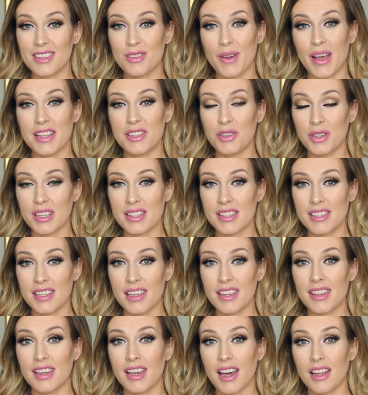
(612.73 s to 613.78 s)
So as you can
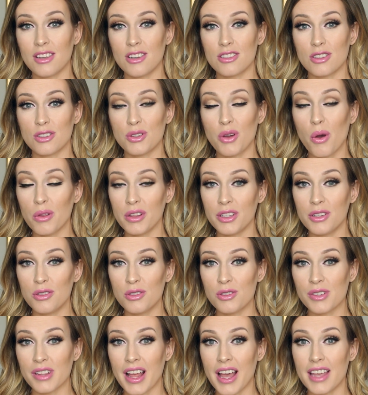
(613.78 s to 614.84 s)
see, the colors are totally
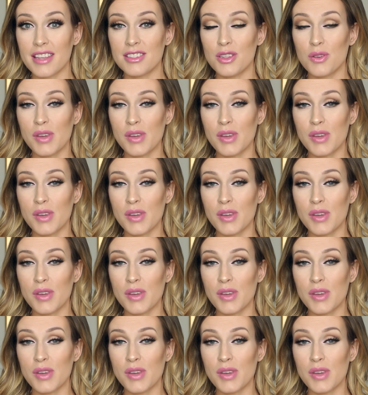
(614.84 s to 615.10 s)
neutralized.